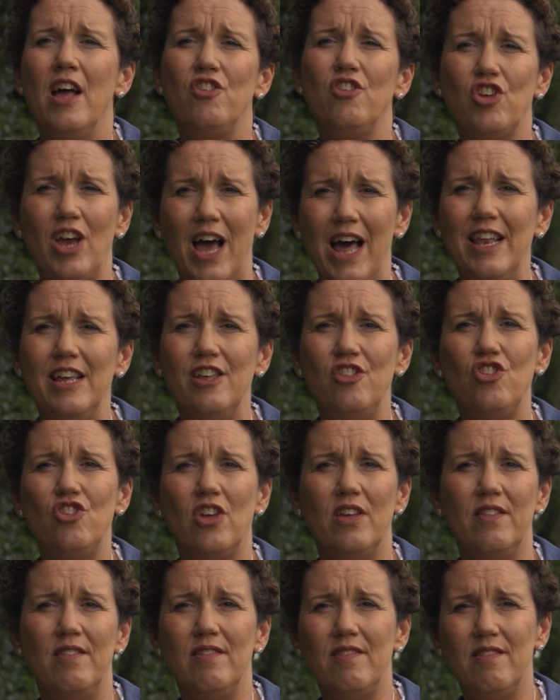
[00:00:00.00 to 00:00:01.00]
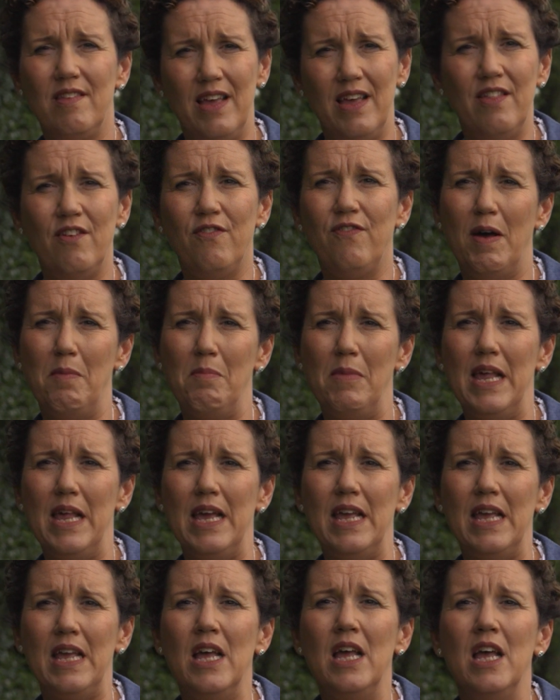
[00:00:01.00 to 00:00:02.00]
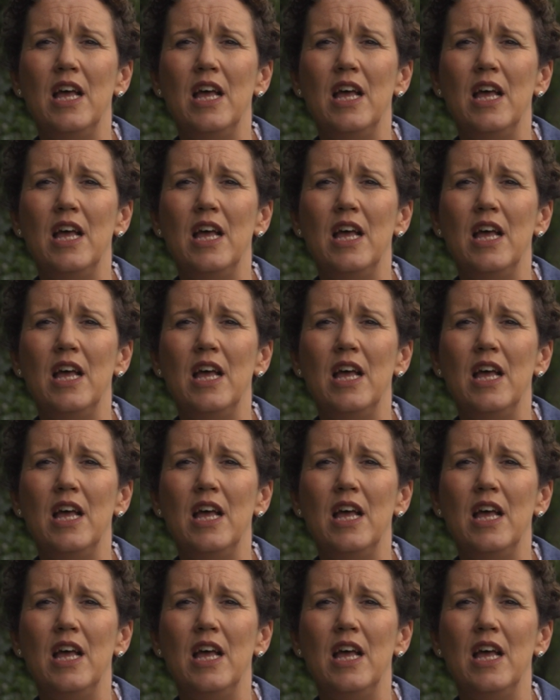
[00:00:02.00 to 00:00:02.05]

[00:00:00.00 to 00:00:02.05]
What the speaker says: challenge and steer the family